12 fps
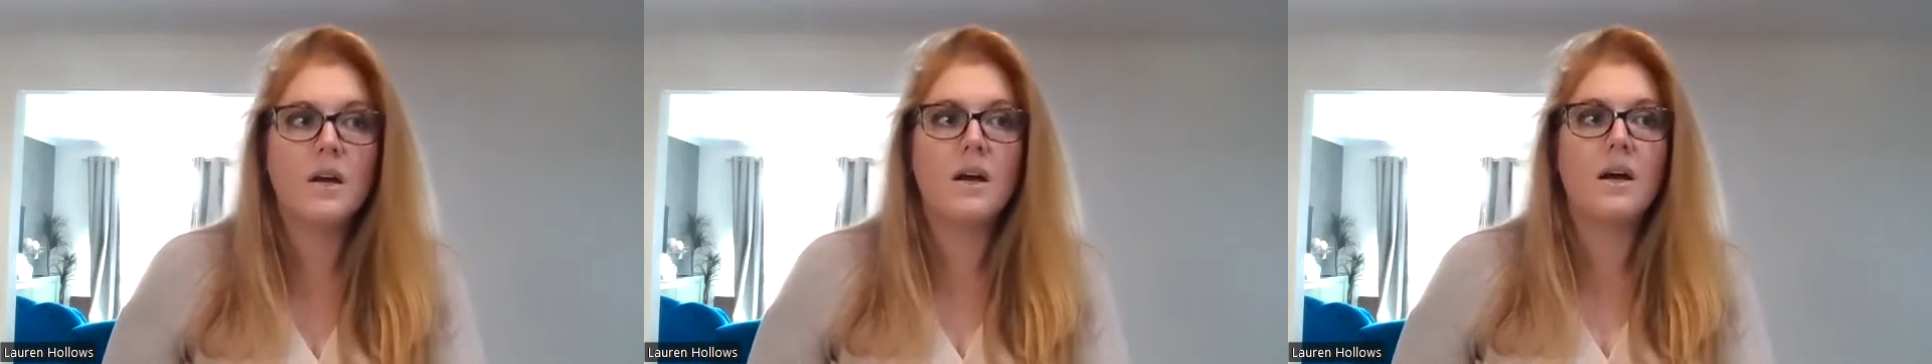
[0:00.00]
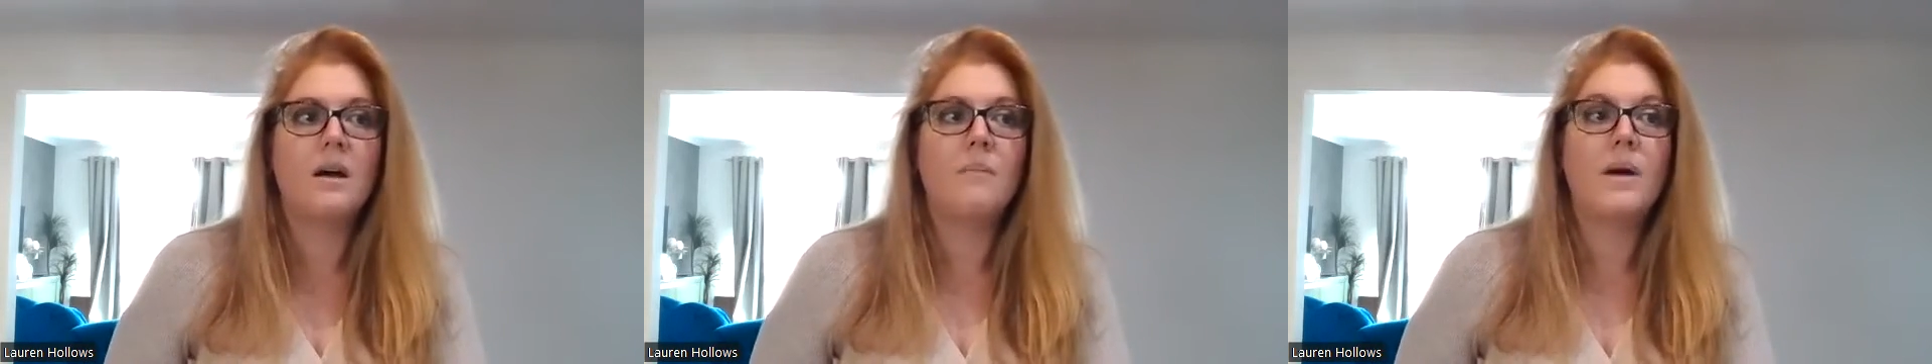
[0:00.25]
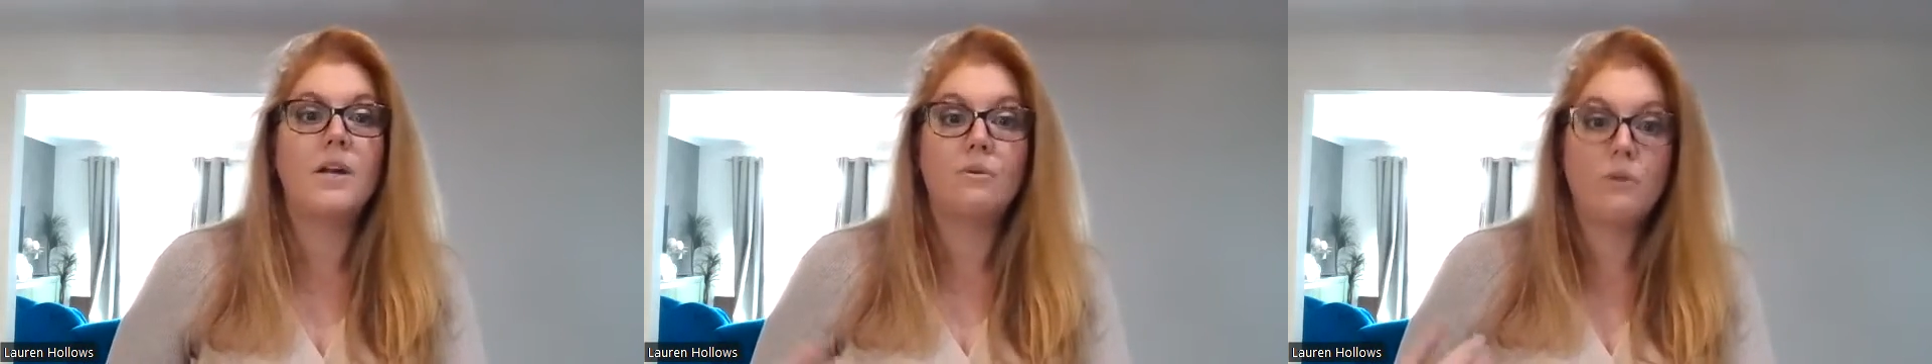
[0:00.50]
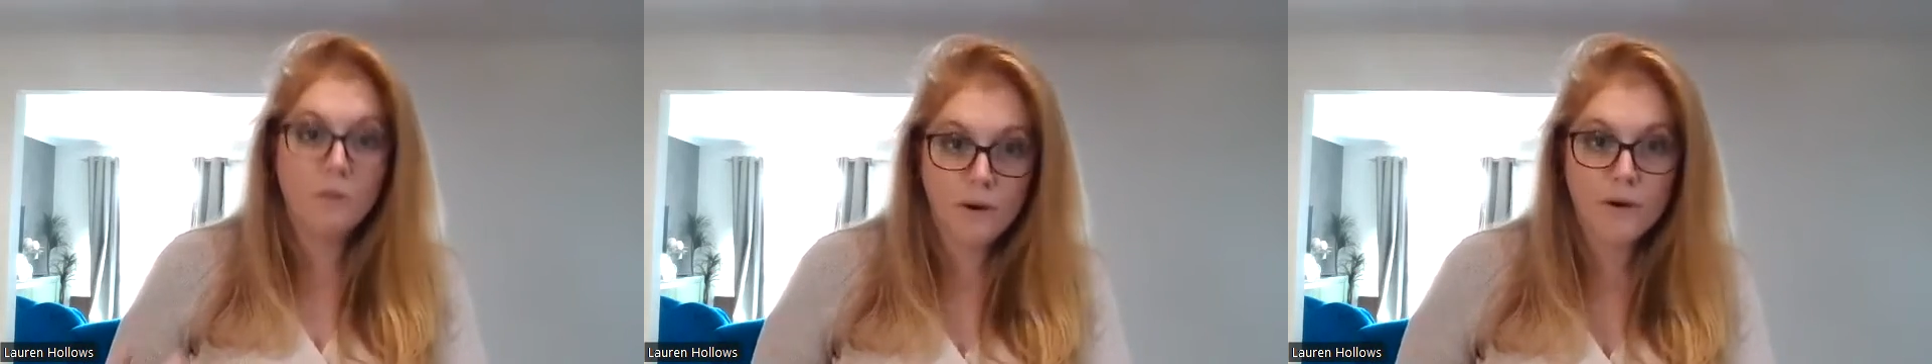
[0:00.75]
I
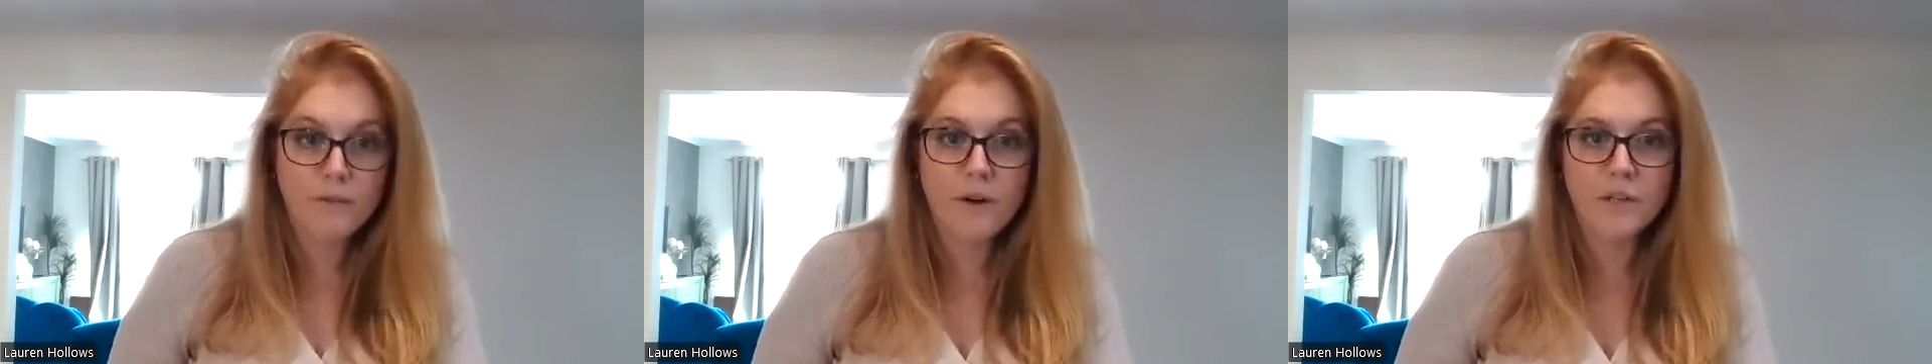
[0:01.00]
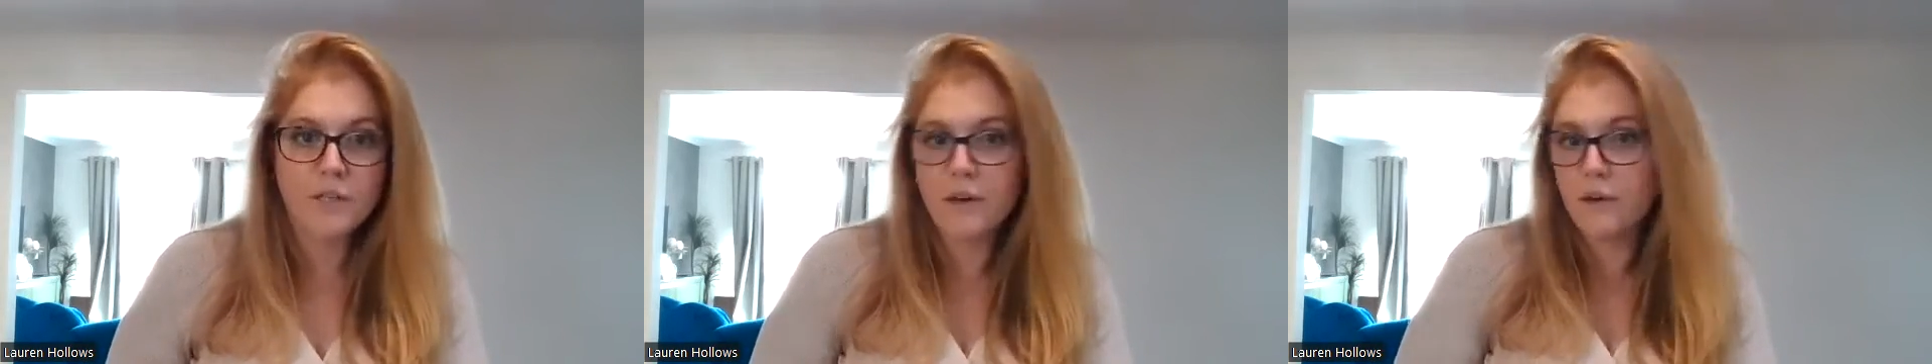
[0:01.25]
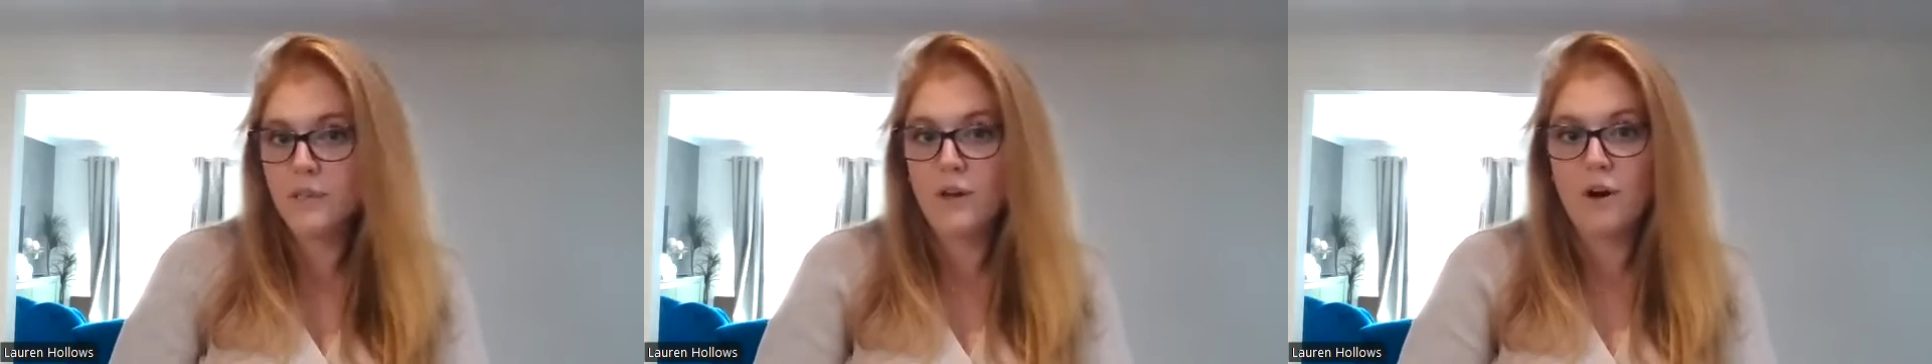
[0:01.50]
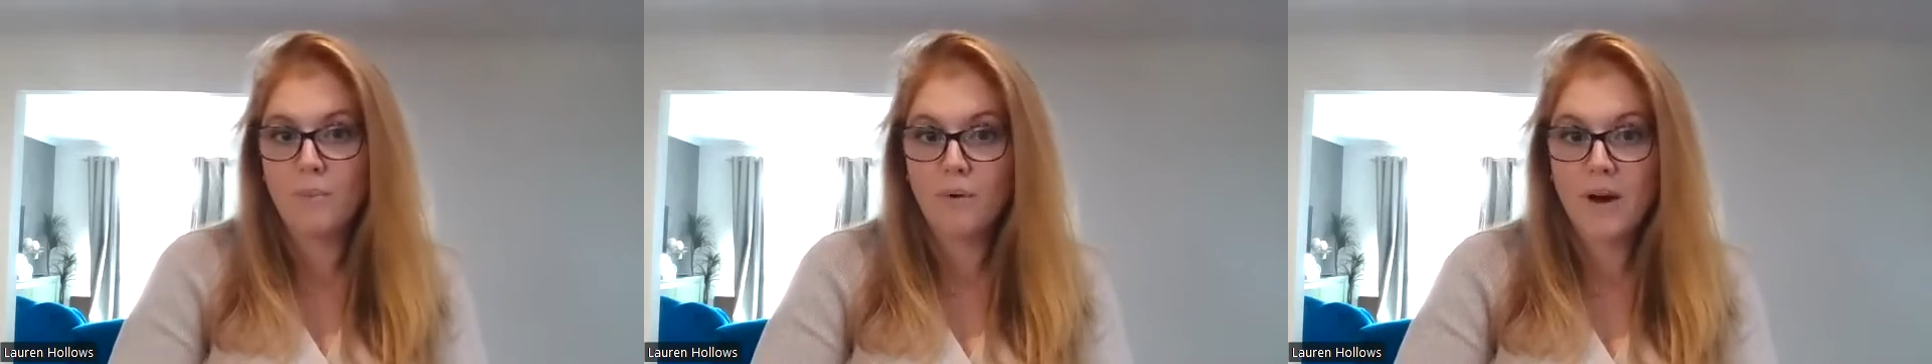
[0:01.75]
know a lot of RTOs that
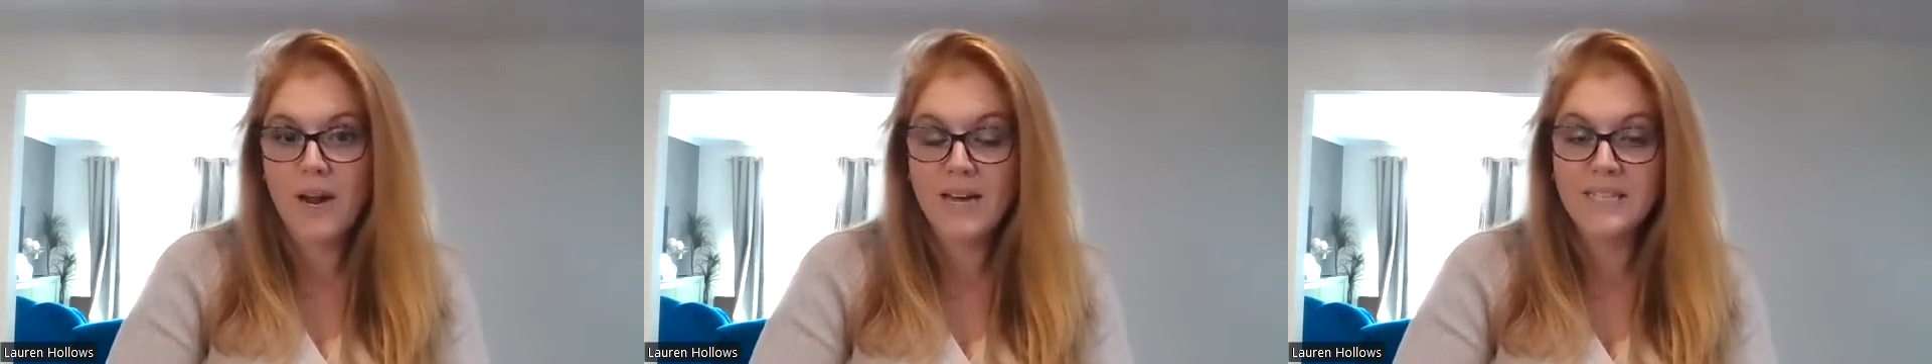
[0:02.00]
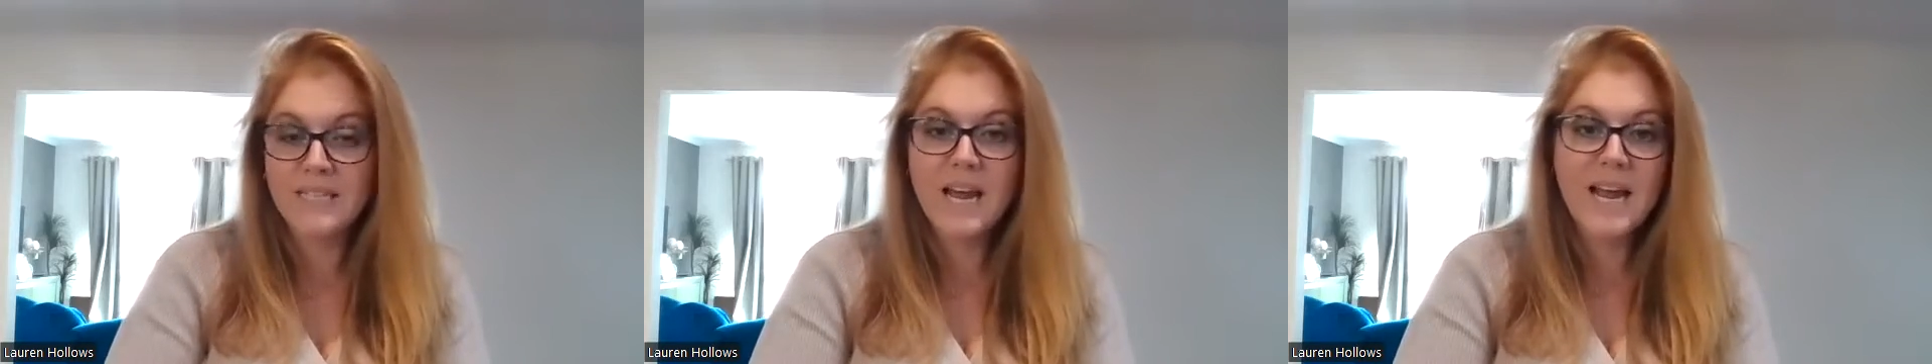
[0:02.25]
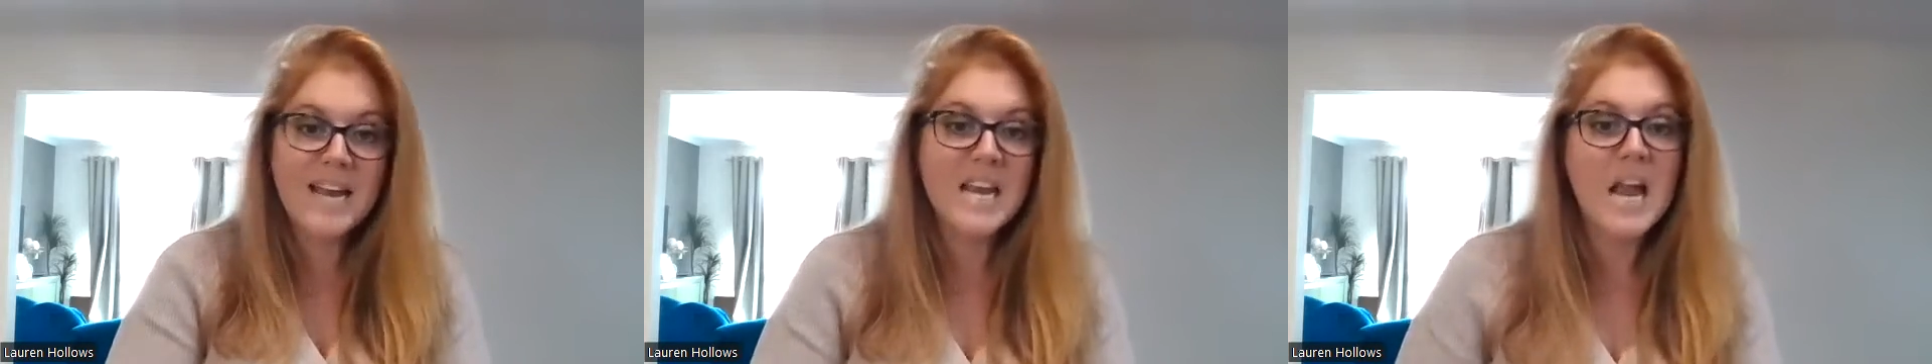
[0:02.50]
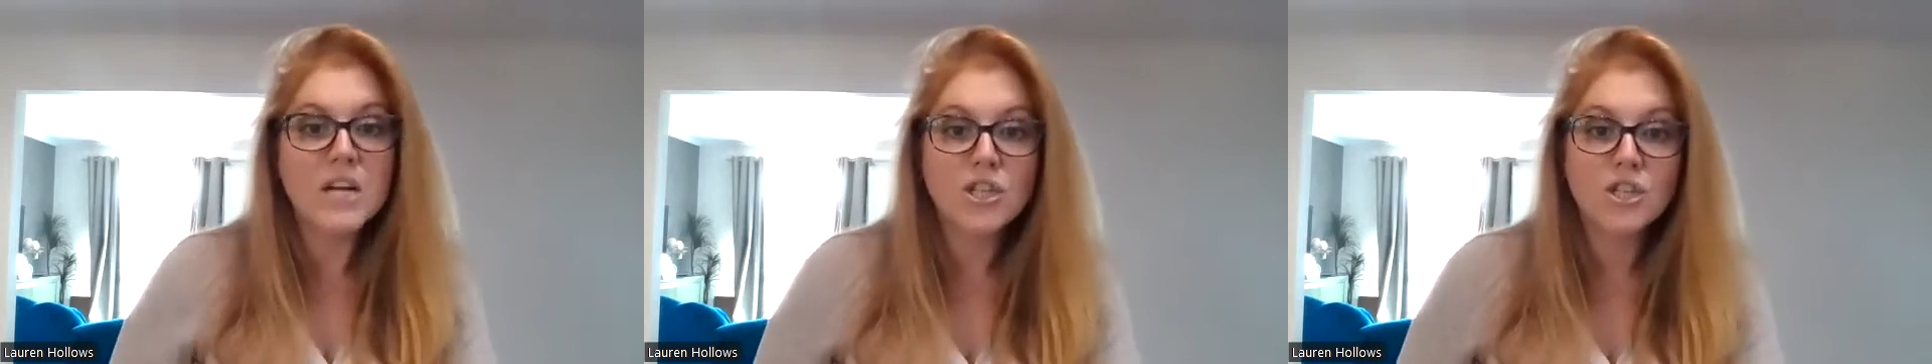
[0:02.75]
operate
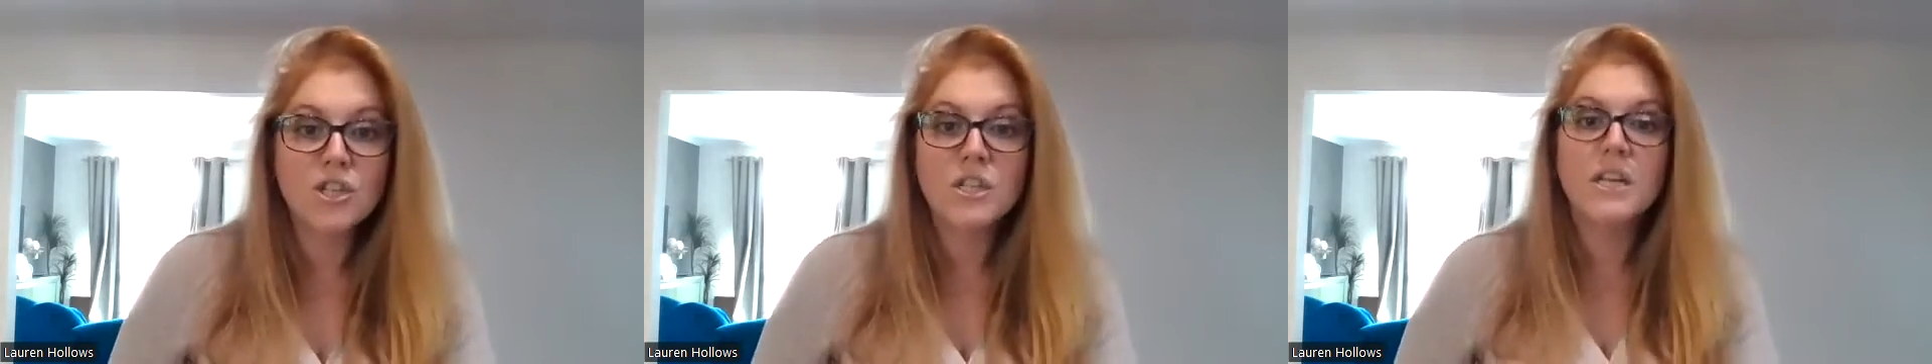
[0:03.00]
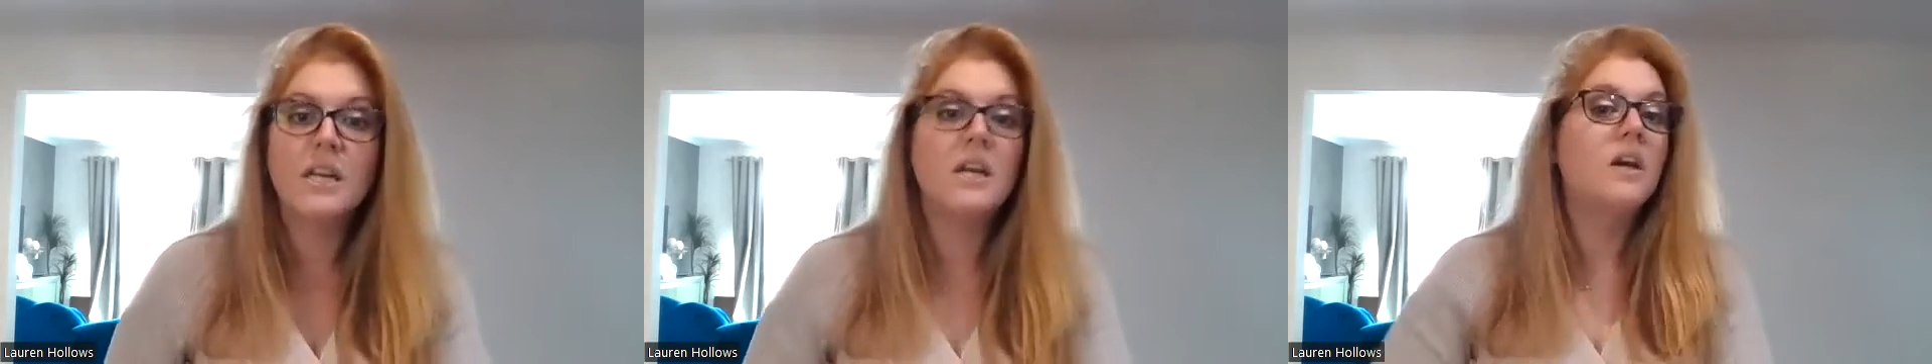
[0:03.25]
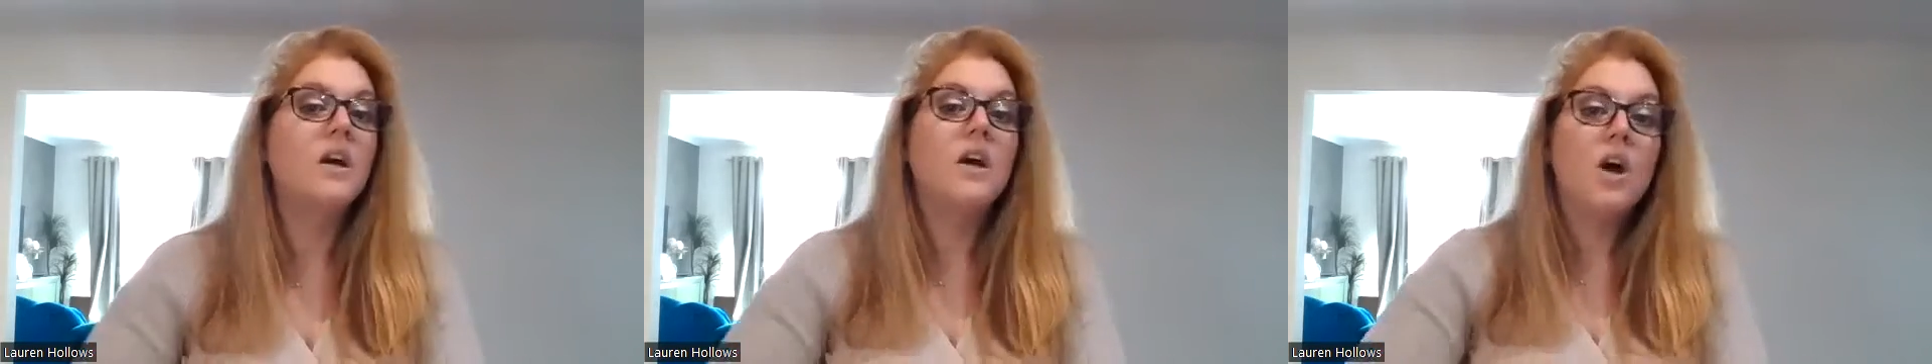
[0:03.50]
nationally,